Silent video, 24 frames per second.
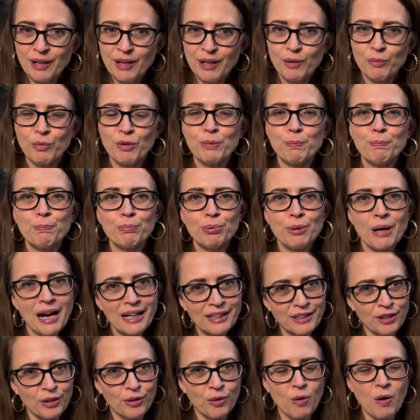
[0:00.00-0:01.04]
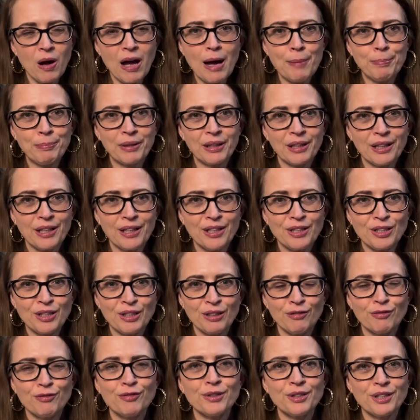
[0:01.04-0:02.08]
with practical application
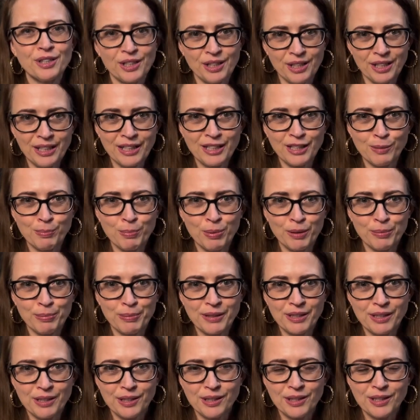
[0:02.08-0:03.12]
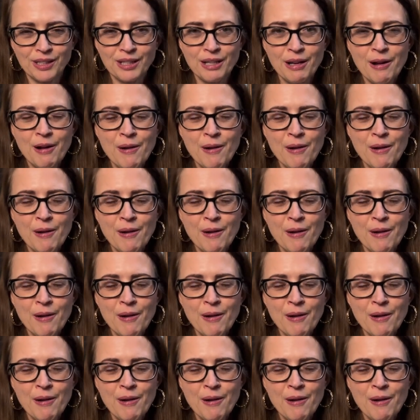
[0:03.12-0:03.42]
for today's purposes.